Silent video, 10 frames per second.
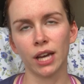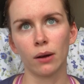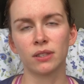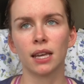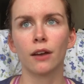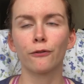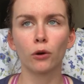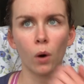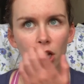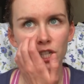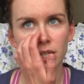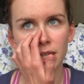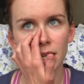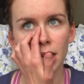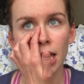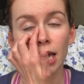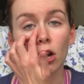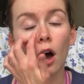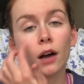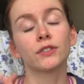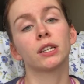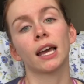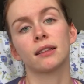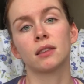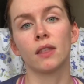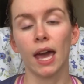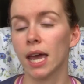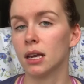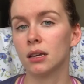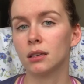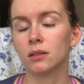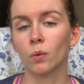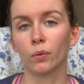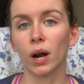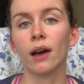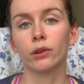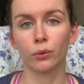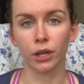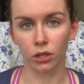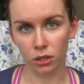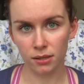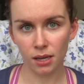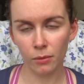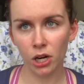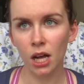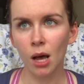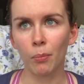I would say for Washington, it often gets in the 80s when we're having a really good summer,